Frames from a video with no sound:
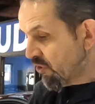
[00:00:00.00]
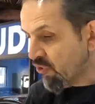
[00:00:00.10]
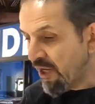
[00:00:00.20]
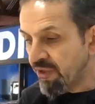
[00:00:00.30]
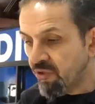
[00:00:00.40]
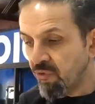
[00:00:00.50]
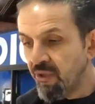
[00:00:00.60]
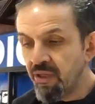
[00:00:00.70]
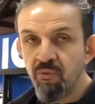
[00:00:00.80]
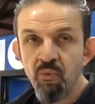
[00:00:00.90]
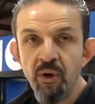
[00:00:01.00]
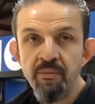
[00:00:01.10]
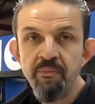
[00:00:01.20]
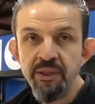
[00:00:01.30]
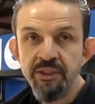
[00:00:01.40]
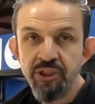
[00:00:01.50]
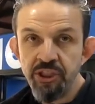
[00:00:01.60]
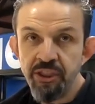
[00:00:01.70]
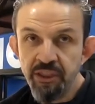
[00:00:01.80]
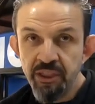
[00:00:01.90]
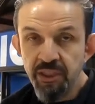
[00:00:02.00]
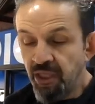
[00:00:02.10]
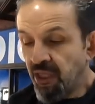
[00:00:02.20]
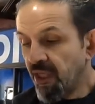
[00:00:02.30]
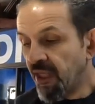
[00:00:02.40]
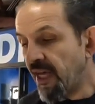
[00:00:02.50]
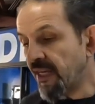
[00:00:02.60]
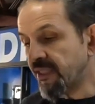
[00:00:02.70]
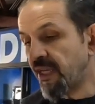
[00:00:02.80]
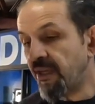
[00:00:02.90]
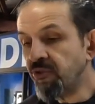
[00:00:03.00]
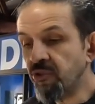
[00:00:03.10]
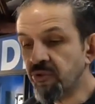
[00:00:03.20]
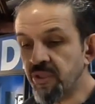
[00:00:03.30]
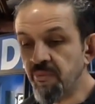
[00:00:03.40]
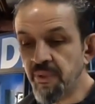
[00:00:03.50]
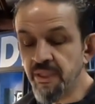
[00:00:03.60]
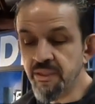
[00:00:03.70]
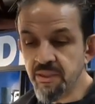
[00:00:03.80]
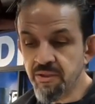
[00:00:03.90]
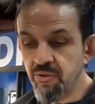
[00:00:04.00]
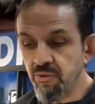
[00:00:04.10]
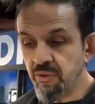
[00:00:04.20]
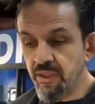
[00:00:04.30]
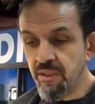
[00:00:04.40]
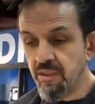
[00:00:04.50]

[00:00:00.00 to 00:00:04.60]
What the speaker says: try to do it in one big sheet. A lot of times you'll see places do it